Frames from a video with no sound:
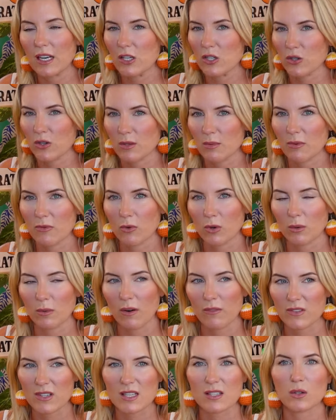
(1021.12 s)
injuries before where
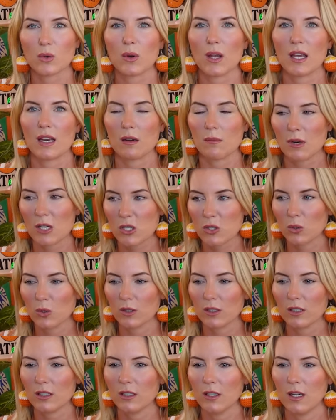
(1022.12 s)
I've dislocated my
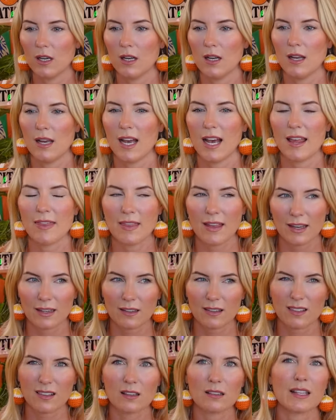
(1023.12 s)
shoulder and
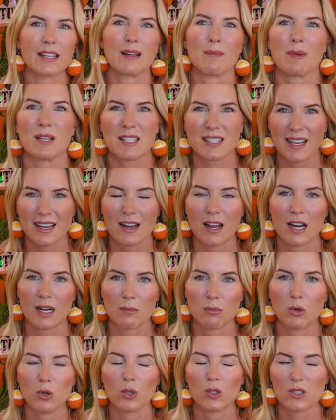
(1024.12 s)
like the ligaments get kind
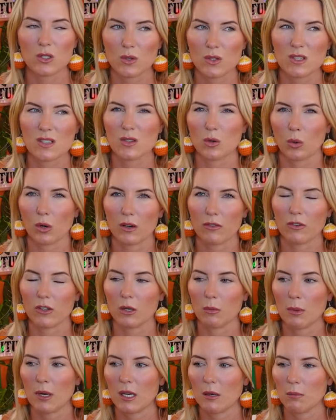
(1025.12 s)
of pulled. So it's sore for
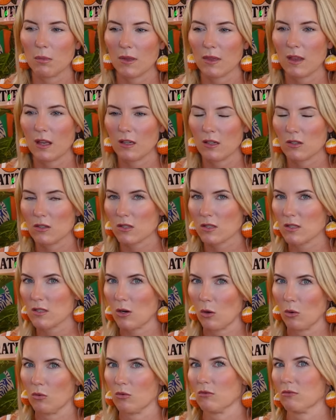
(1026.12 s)
a bit, but then you just
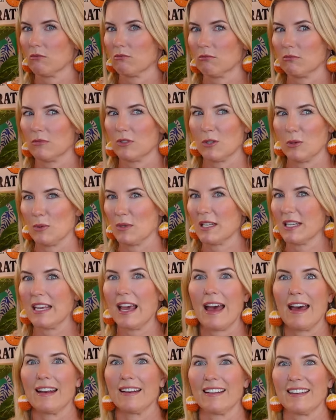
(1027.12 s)
don't do it
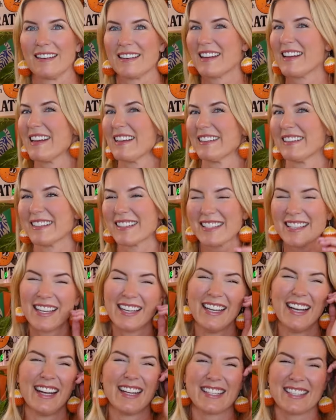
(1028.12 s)
again and it heals.
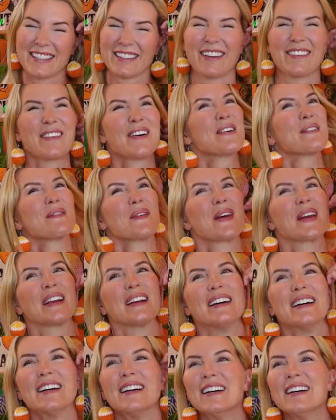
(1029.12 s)
So I'm hoping,